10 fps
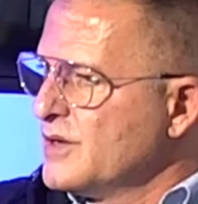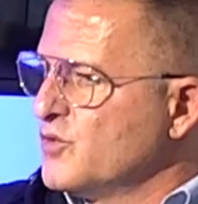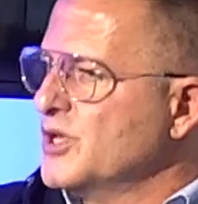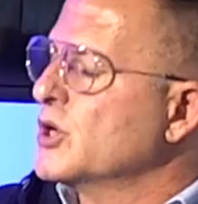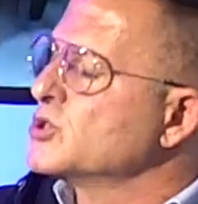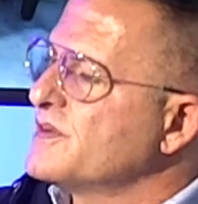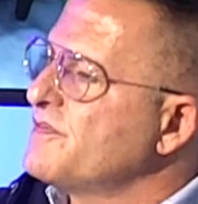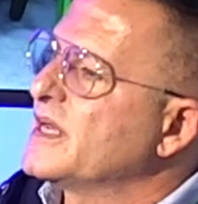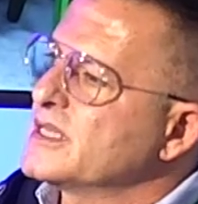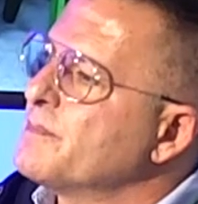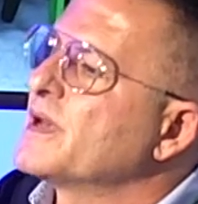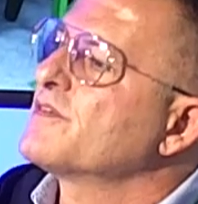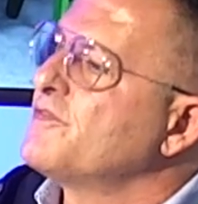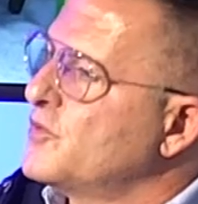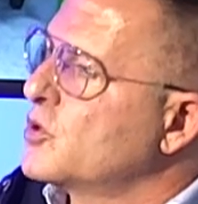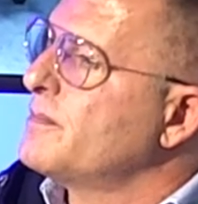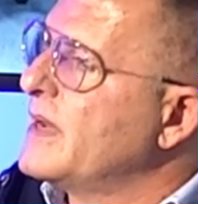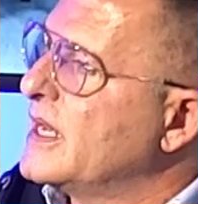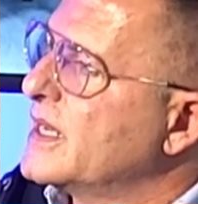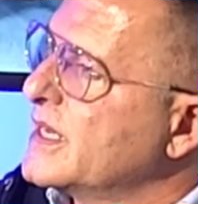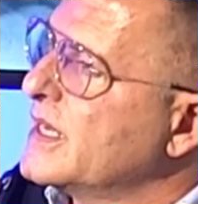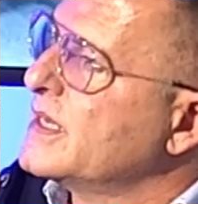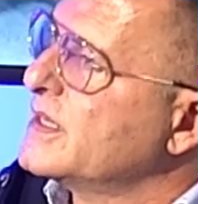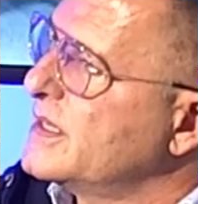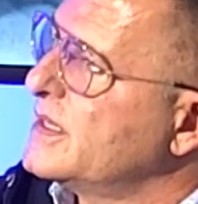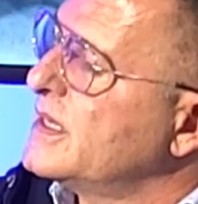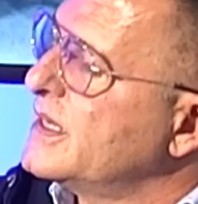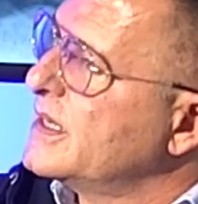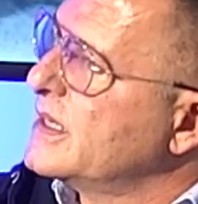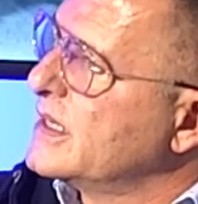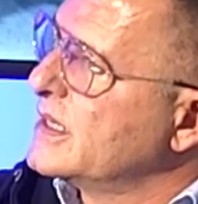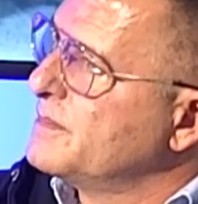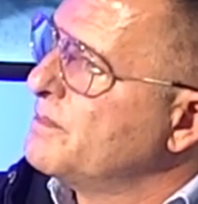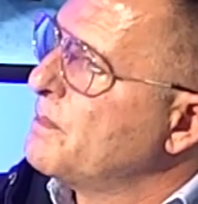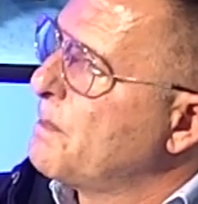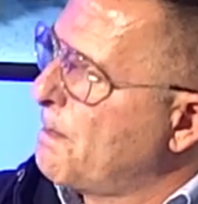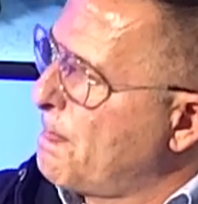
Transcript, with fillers: focus points for AMAM. We talked about